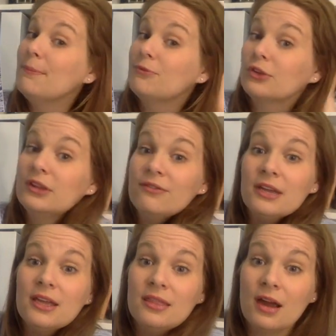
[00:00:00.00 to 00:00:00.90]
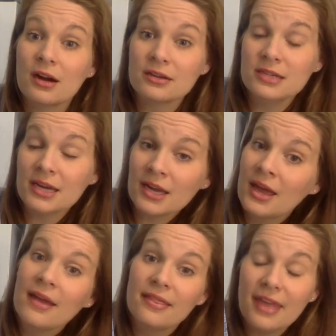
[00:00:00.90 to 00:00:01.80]
for living in the Arctic,
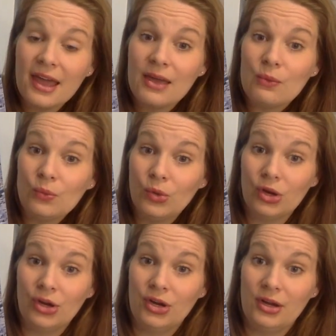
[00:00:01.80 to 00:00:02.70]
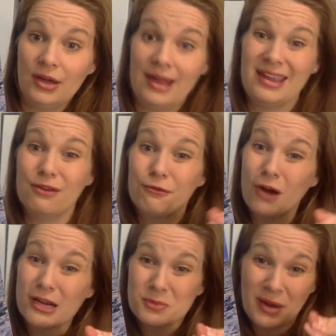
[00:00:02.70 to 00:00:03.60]
they would get
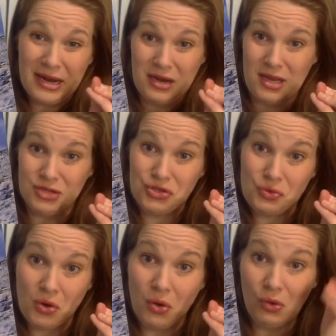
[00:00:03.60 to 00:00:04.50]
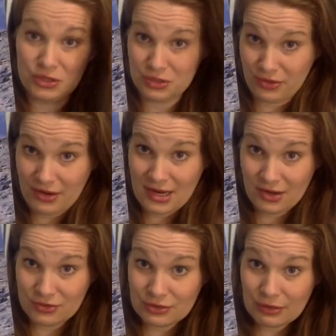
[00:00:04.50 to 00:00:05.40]
frostbite and get too cold. So their
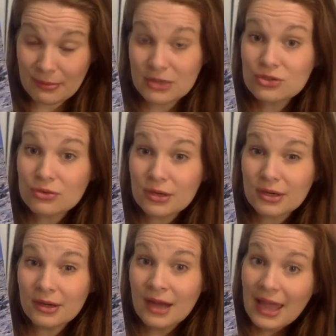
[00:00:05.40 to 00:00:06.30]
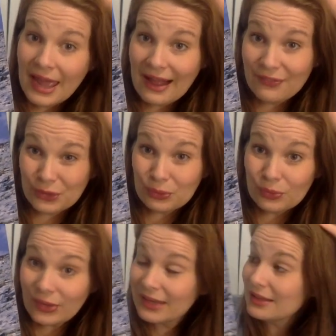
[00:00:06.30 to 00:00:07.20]
ears are a bit shorter and they're
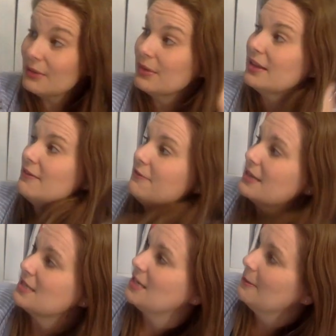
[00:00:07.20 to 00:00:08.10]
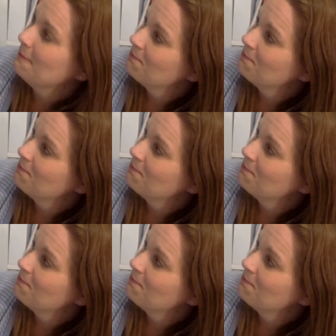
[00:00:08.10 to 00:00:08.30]
really, really fuzzy.